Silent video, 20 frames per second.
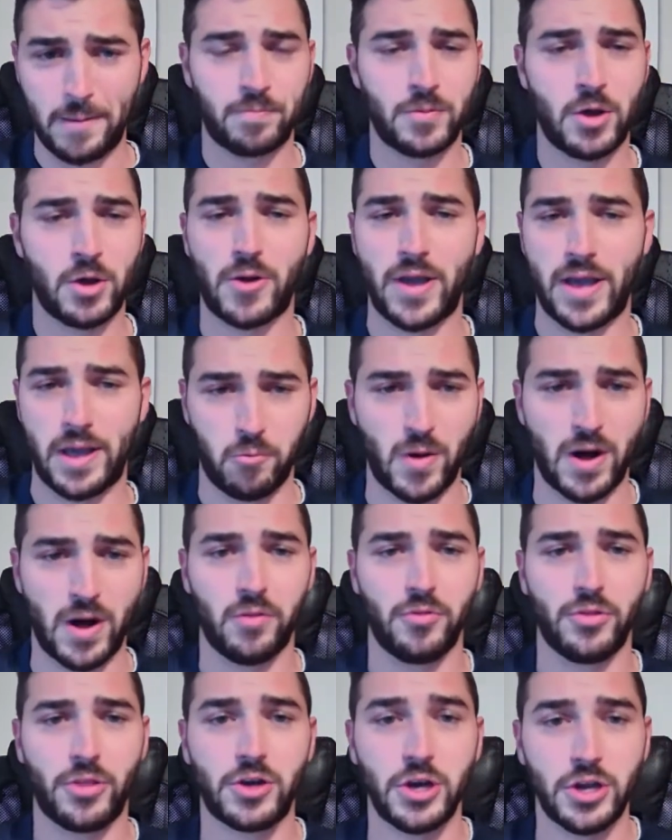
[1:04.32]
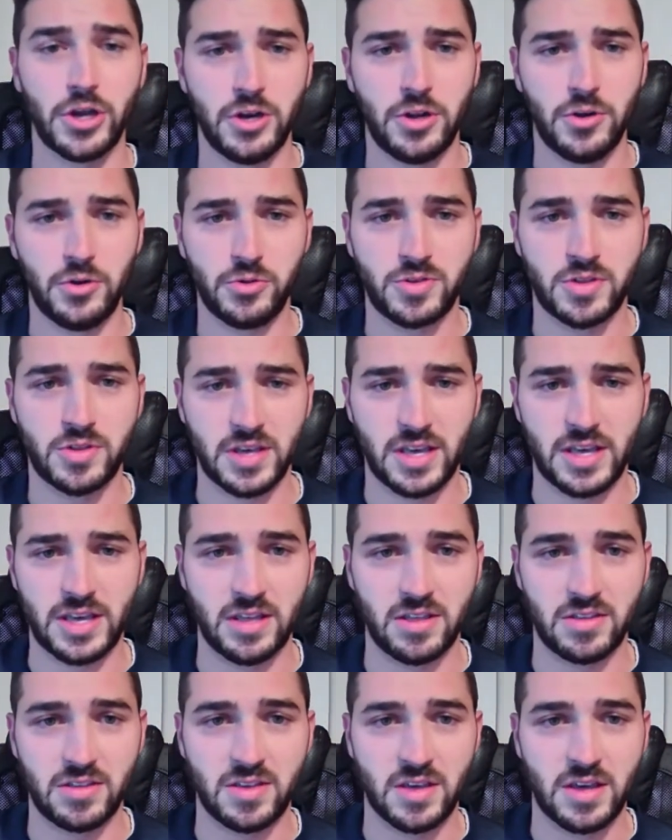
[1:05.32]
Okay. Well, the good news
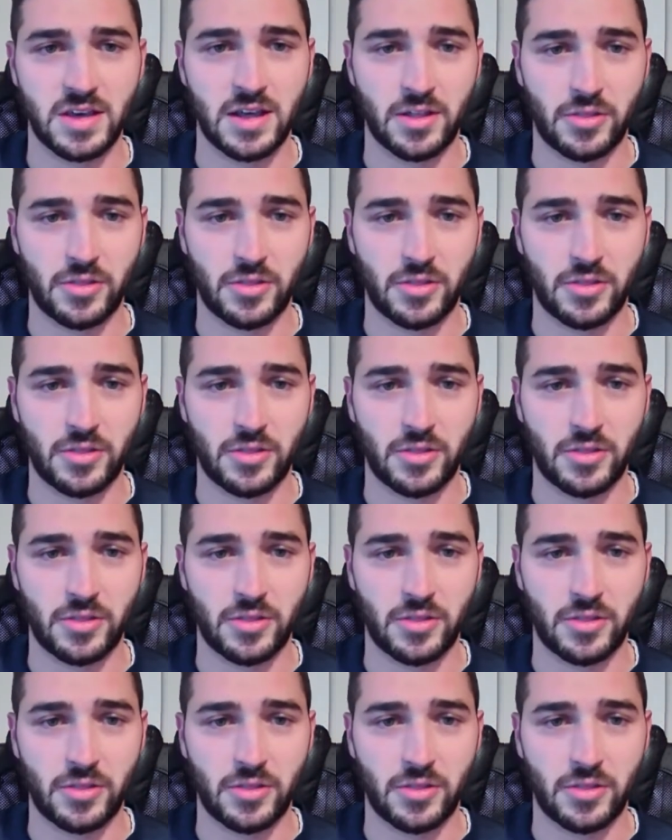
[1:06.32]
is